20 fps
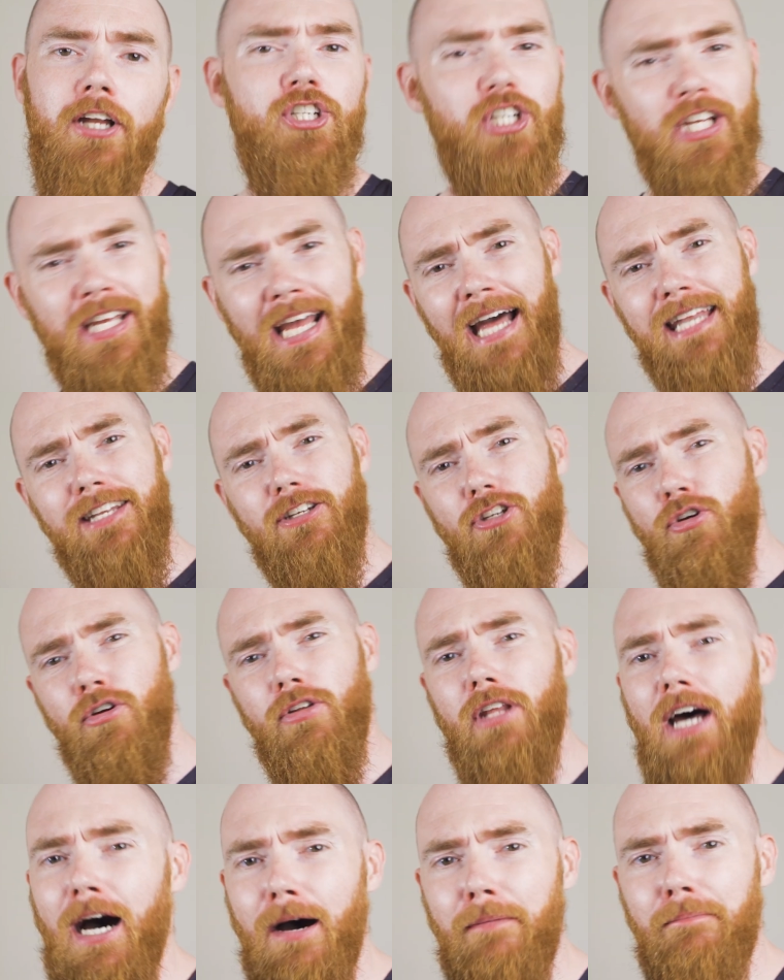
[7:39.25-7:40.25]
And she can't
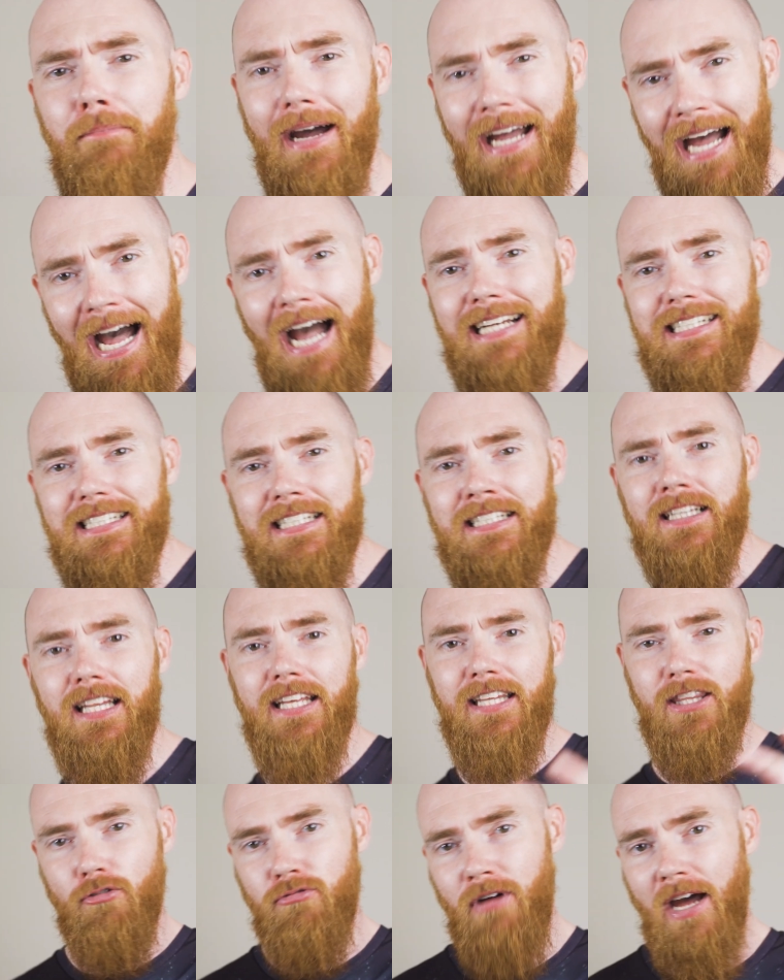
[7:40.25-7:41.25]
do that by acting
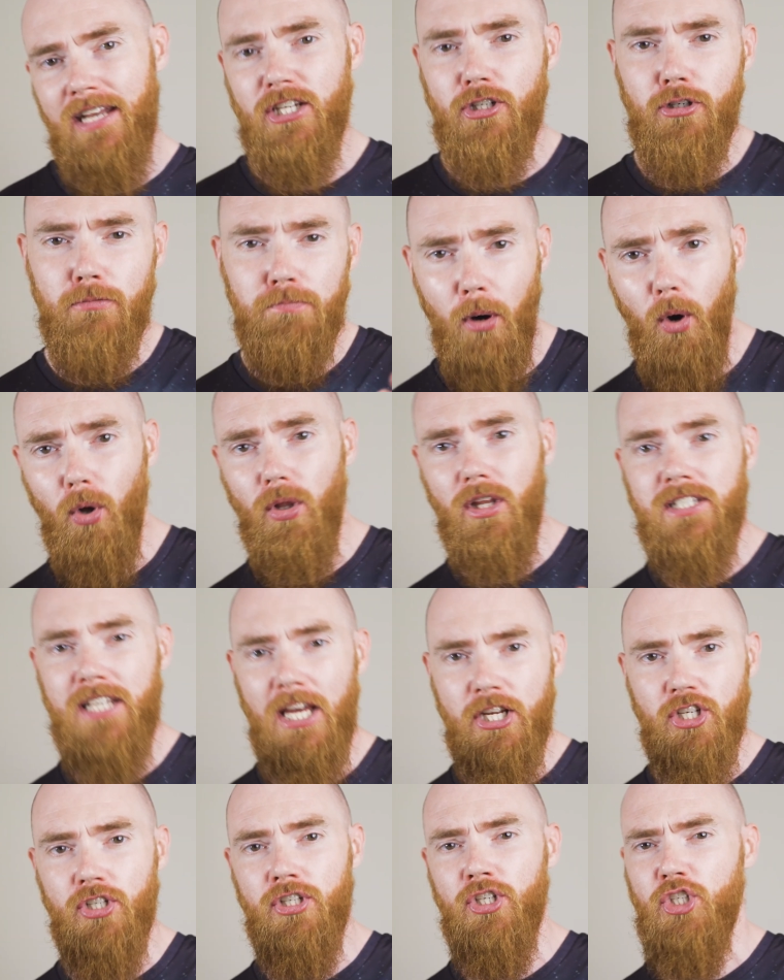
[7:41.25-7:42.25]
like the radical
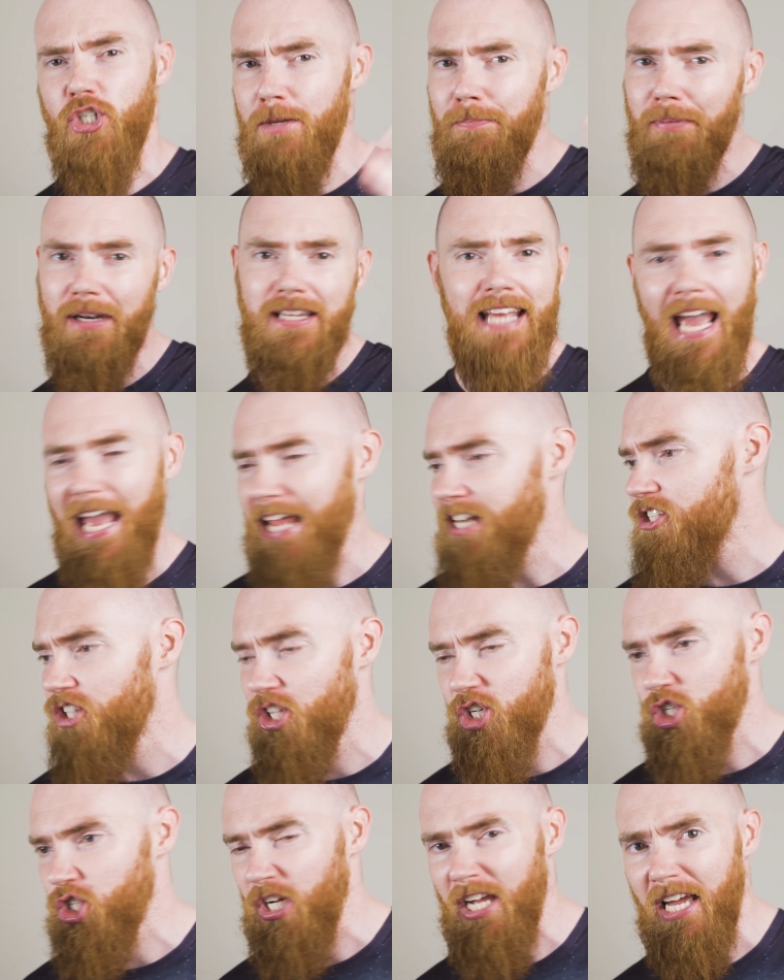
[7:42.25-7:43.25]
politician she pretends
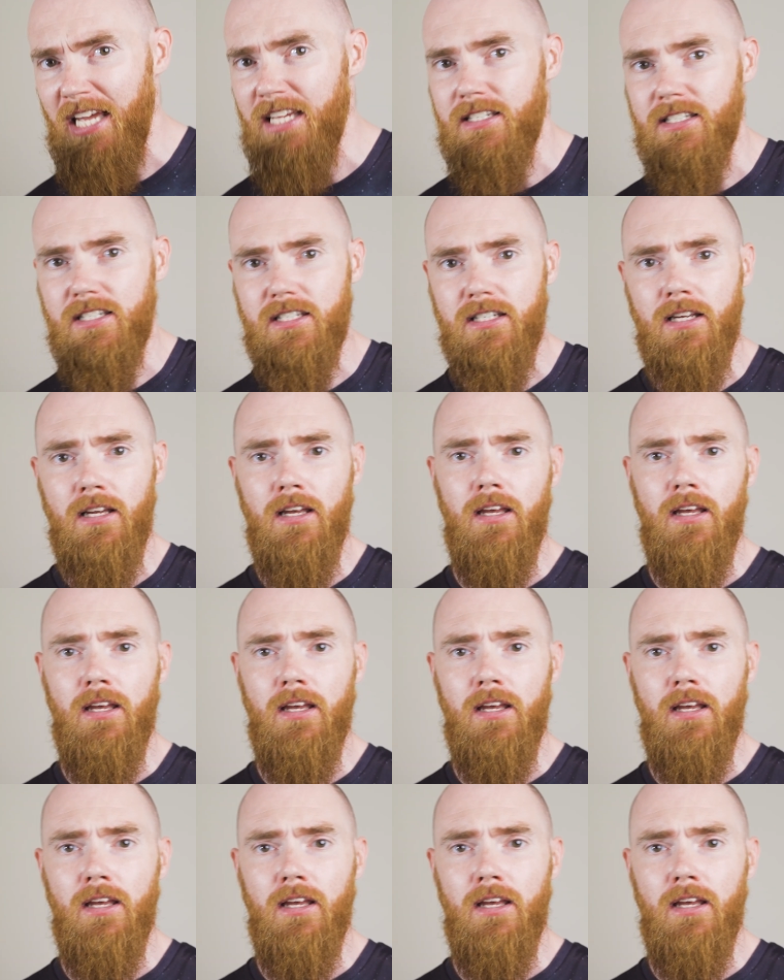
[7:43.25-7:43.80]
that she is.